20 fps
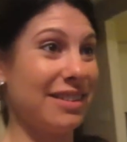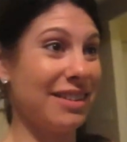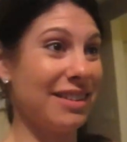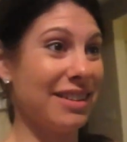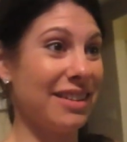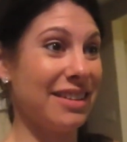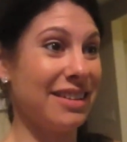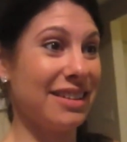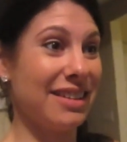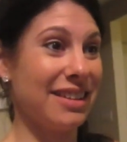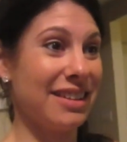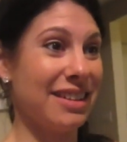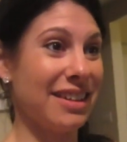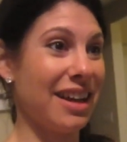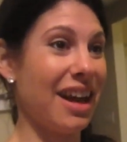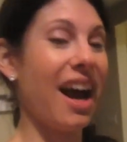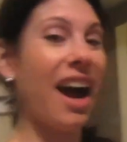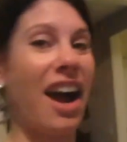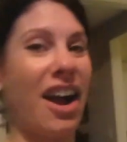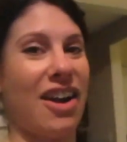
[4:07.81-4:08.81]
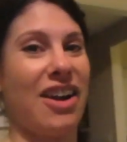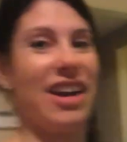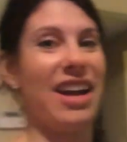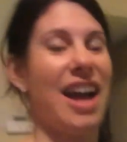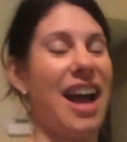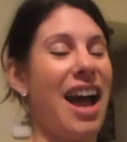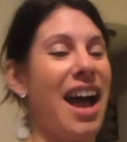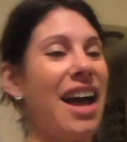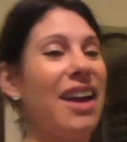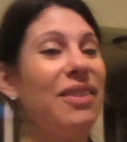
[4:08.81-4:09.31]
you can. You're gonna try.
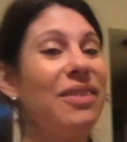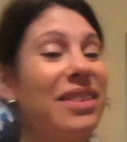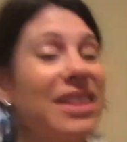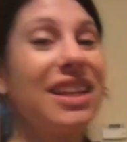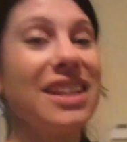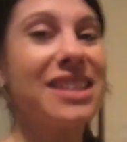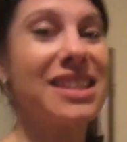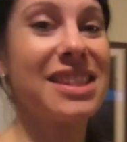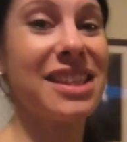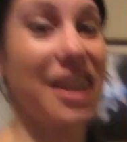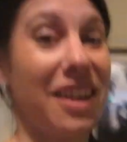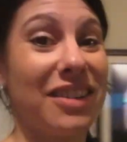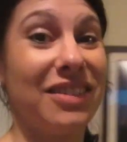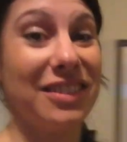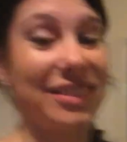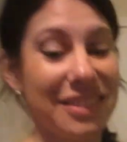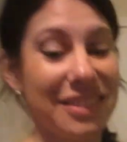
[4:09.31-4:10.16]
I, I don't think so. Come